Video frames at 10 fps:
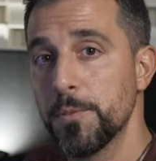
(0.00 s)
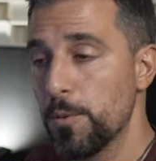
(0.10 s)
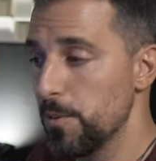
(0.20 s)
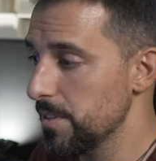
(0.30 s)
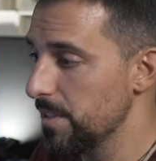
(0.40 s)

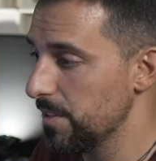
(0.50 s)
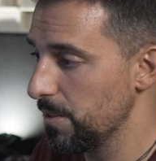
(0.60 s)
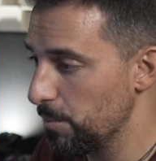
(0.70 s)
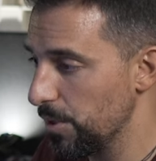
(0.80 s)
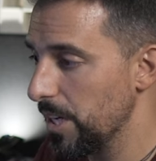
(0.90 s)
for instance,
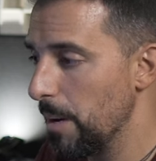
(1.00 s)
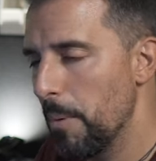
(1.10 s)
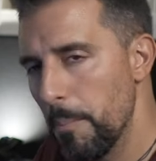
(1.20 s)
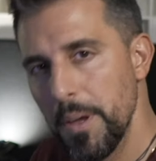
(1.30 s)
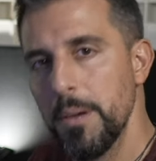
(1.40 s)
to bring up
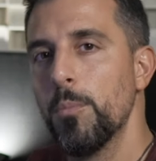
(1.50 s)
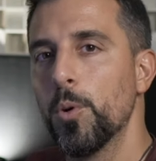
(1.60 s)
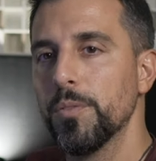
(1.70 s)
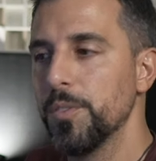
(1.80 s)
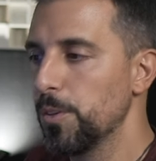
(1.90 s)
a bit
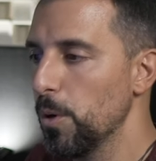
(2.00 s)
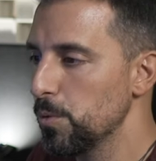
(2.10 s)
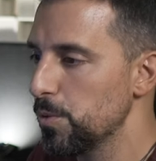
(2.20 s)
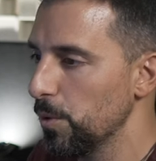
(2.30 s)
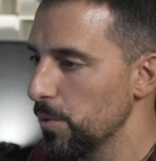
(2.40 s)
more of the
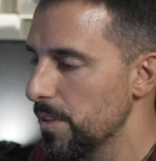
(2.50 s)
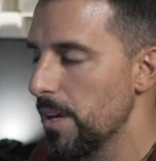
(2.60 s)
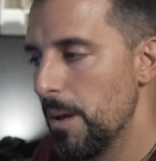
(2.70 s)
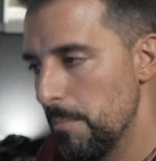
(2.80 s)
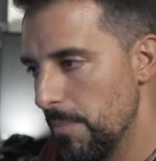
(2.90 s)
ghost notes
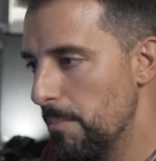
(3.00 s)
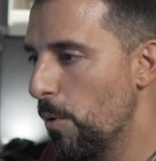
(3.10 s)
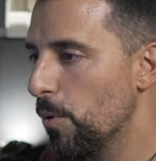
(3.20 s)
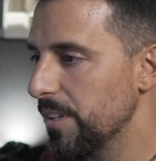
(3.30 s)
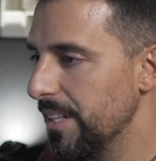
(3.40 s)

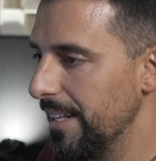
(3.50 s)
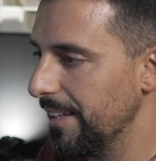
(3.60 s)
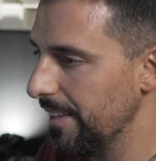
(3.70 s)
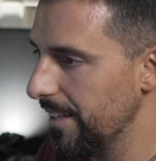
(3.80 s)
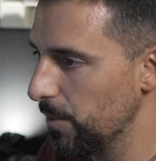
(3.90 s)
more on that
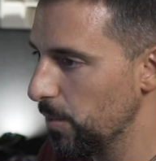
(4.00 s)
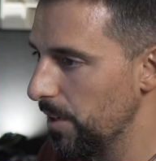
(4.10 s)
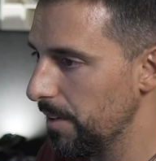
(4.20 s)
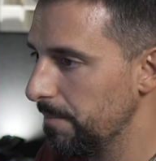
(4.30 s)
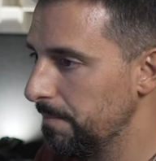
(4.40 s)
later
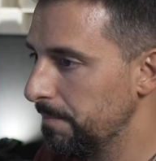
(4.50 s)
on.